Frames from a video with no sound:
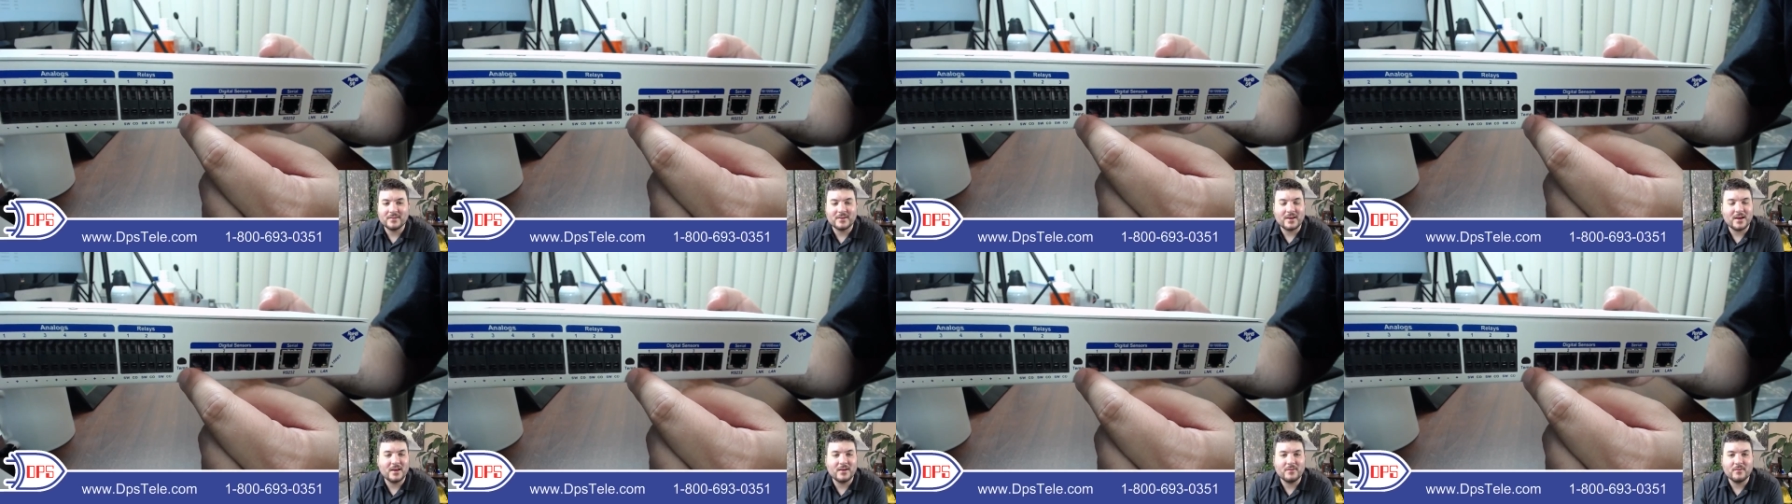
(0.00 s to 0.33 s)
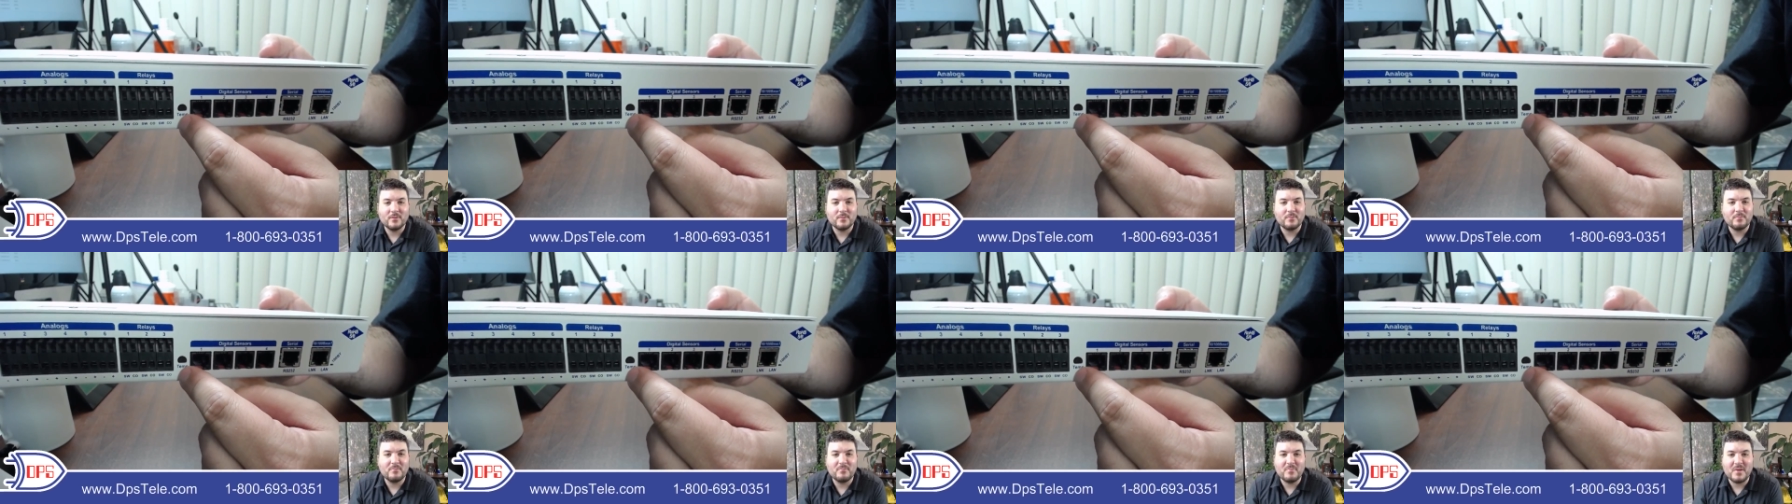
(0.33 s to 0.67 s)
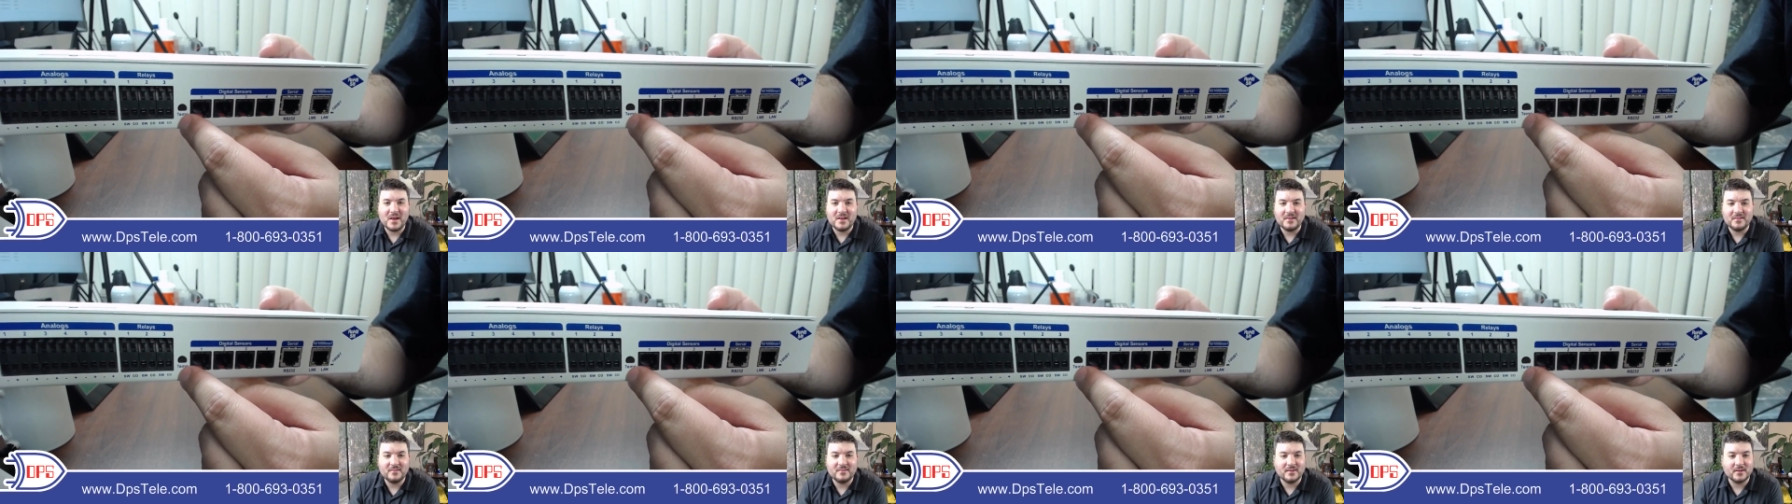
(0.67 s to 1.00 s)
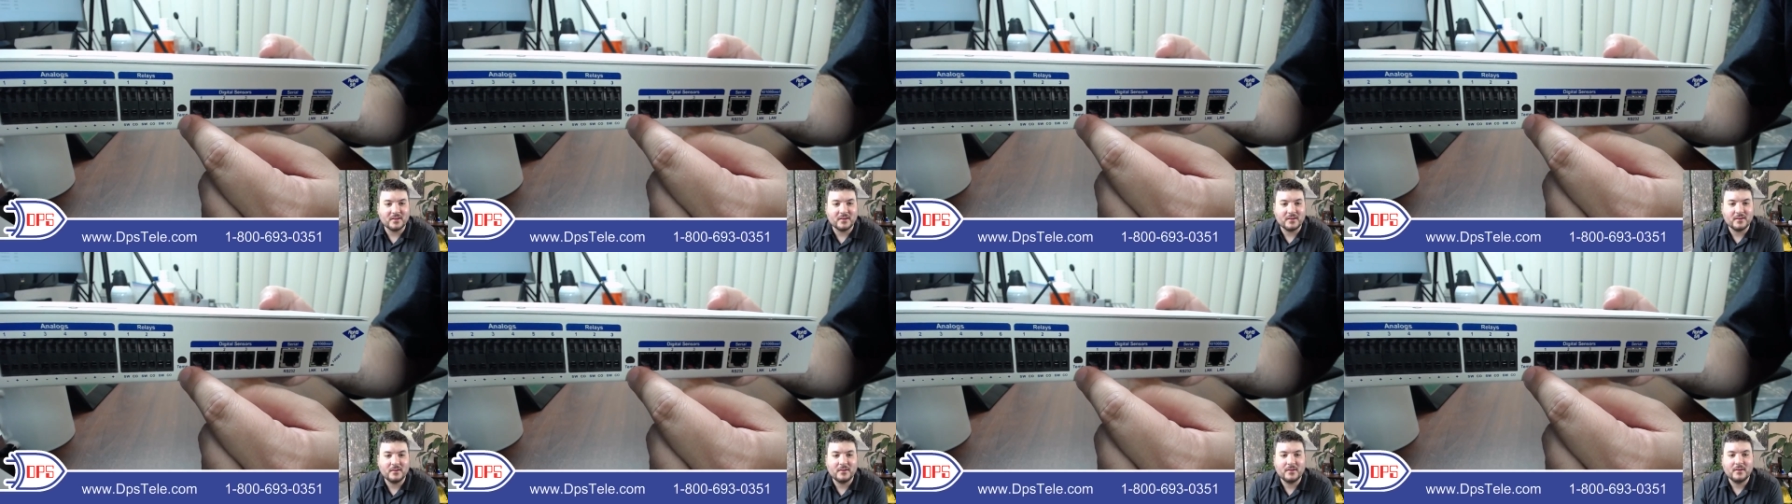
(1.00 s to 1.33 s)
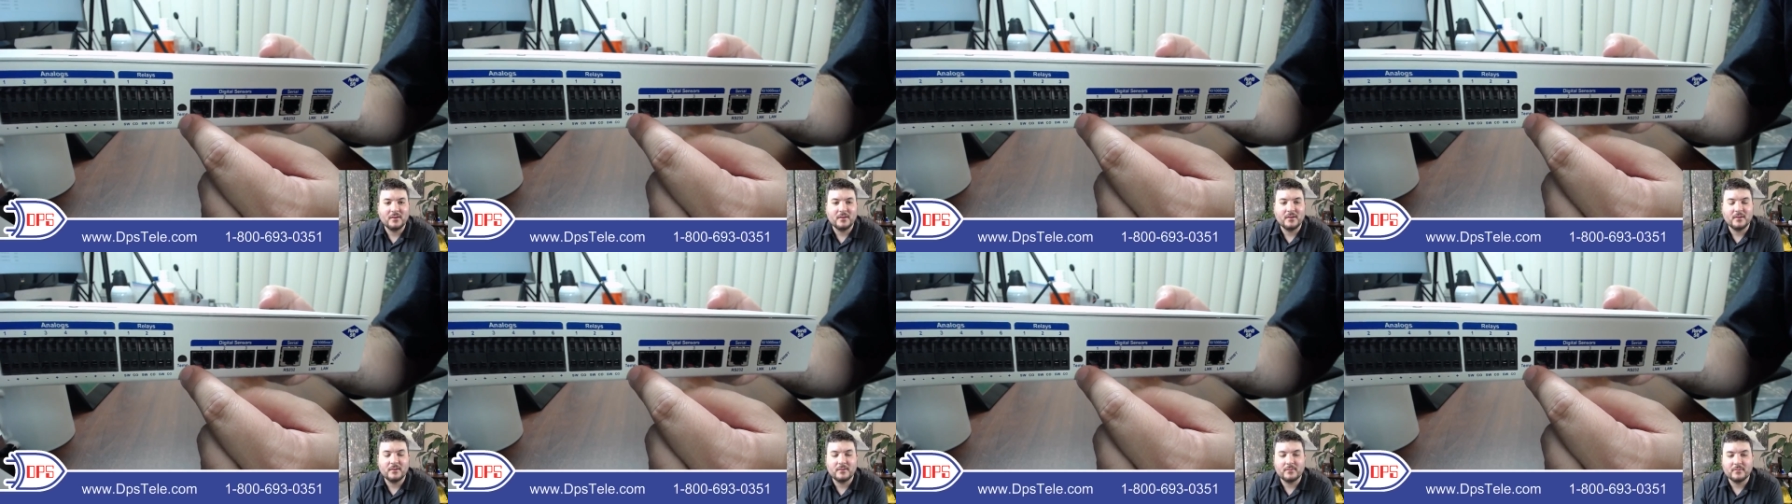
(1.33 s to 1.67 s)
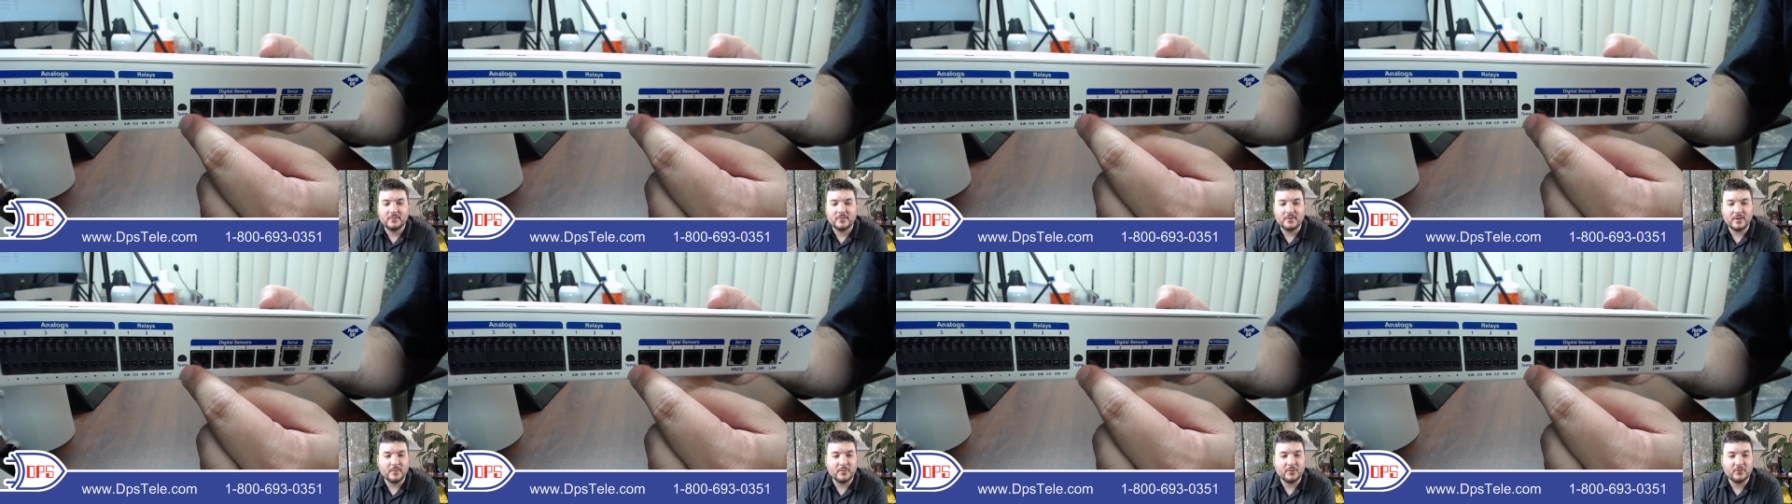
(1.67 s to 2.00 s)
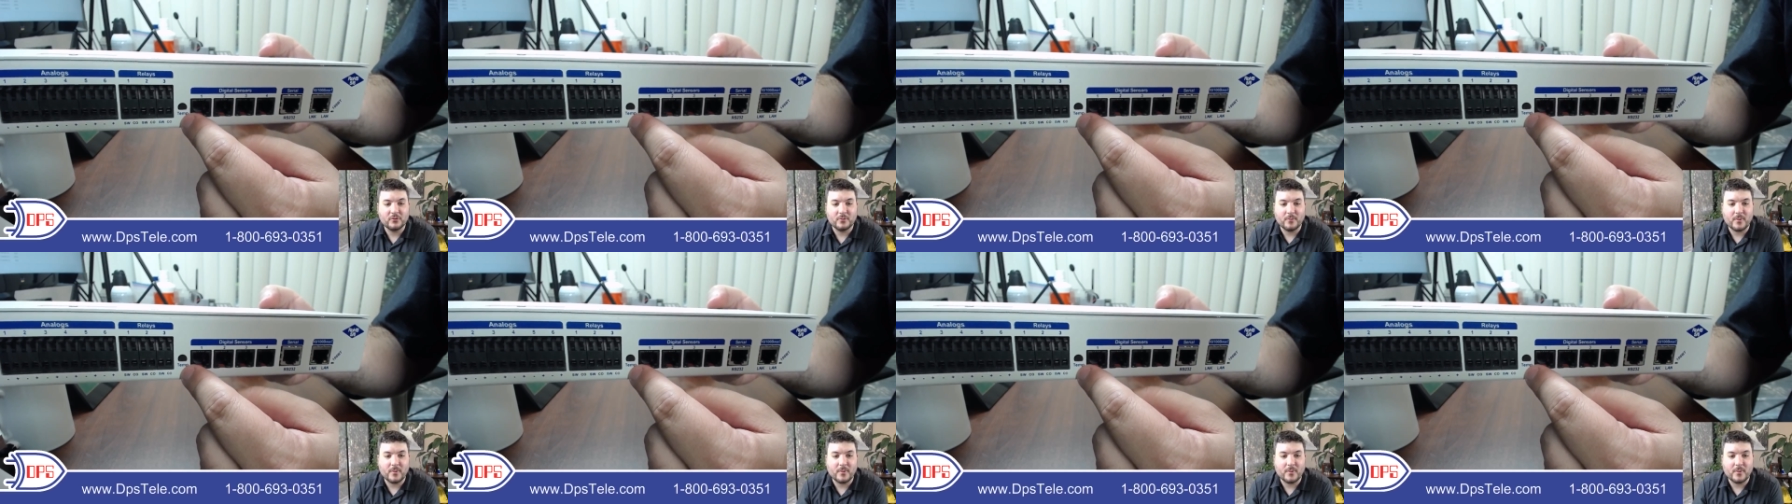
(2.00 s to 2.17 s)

kind of a basic temperature